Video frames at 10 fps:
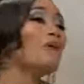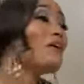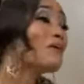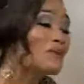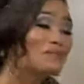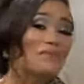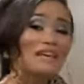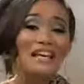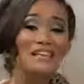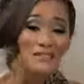Well, we're
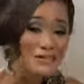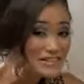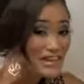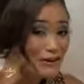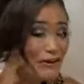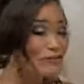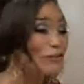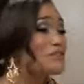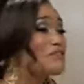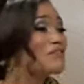speaking to Tsego, of
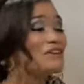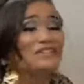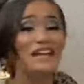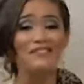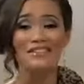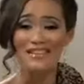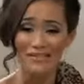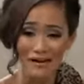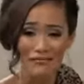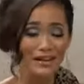course, the first ever
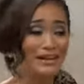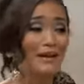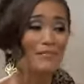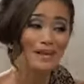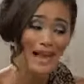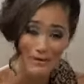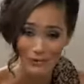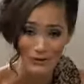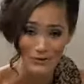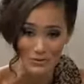South African black
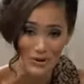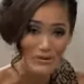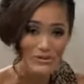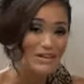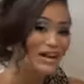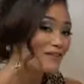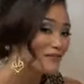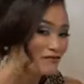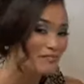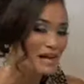model to pose on the
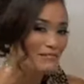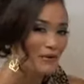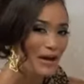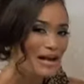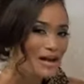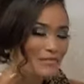cover of Playboy.